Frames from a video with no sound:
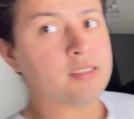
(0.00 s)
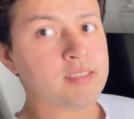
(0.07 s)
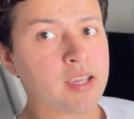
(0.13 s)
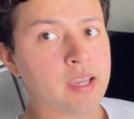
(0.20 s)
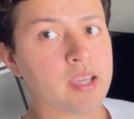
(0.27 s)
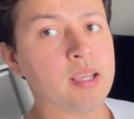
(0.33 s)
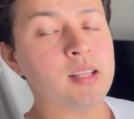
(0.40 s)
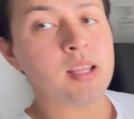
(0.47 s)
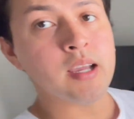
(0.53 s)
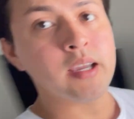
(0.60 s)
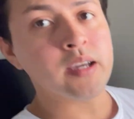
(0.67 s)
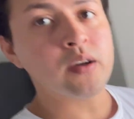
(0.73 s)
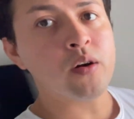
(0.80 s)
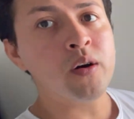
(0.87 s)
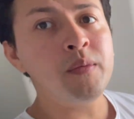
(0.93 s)
saying
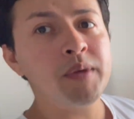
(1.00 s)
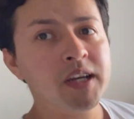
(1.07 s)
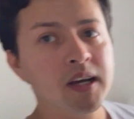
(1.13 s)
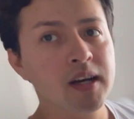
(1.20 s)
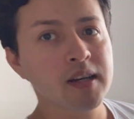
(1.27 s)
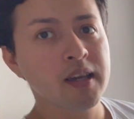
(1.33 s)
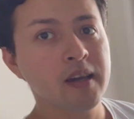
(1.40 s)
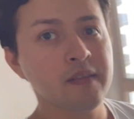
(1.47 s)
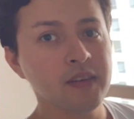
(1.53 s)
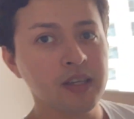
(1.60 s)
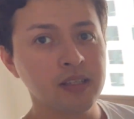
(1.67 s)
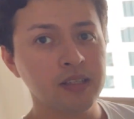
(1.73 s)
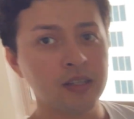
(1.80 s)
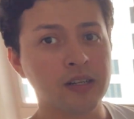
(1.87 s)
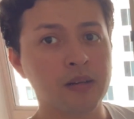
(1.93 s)
like, oh my god,
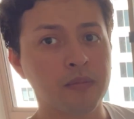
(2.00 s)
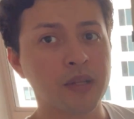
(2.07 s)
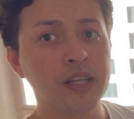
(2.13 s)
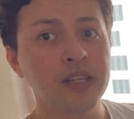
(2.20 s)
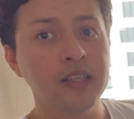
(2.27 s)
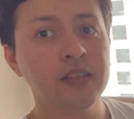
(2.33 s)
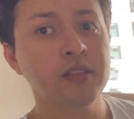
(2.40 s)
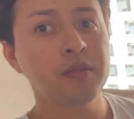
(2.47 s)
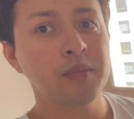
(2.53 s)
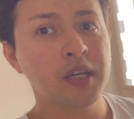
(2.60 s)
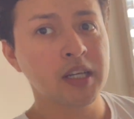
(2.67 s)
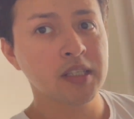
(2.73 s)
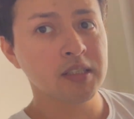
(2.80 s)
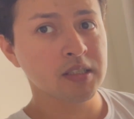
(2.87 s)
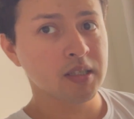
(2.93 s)
Kevin, you're complaining too
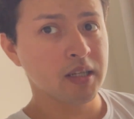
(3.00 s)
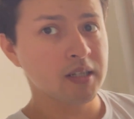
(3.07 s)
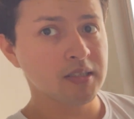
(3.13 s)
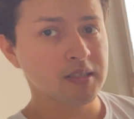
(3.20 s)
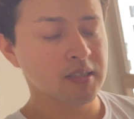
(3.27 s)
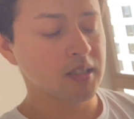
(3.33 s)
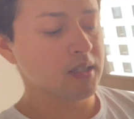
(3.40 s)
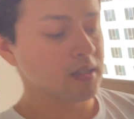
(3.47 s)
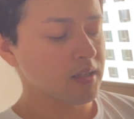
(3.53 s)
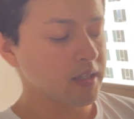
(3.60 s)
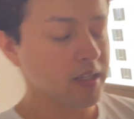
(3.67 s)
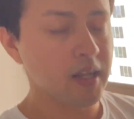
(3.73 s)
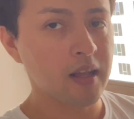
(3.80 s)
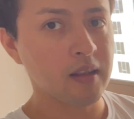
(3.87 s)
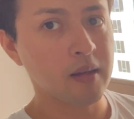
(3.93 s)
much. There's literally
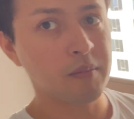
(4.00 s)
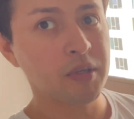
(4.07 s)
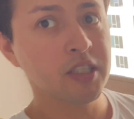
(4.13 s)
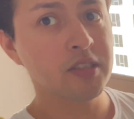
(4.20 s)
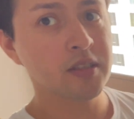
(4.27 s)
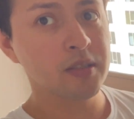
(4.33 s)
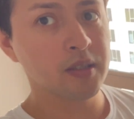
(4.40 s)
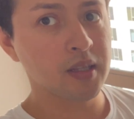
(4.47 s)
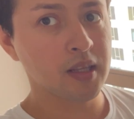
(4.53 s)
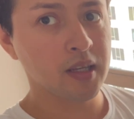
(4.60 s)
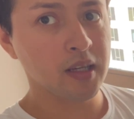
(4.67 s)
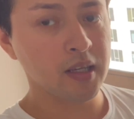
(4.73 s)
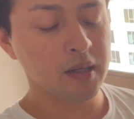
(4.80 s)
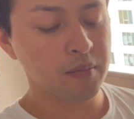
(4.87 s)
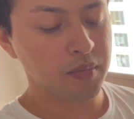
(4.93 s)
not that much to
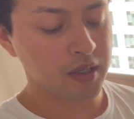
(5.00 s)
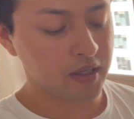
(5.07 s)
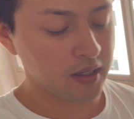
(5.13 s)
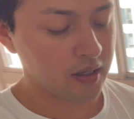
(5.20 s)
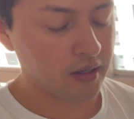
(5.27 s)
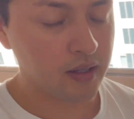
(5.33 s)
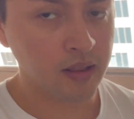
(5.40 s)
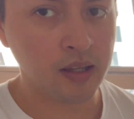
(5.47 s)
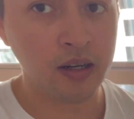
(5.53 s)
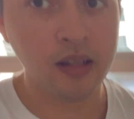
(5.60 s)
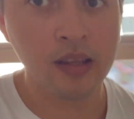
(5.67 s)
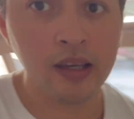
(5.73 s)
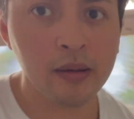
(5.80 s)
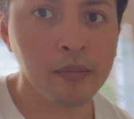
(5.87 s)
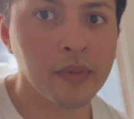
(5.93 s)
clean, but
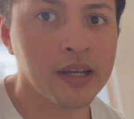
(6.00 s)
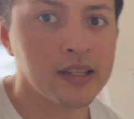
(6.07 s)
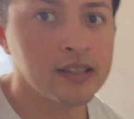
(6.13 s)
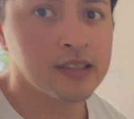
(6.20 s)
literally by the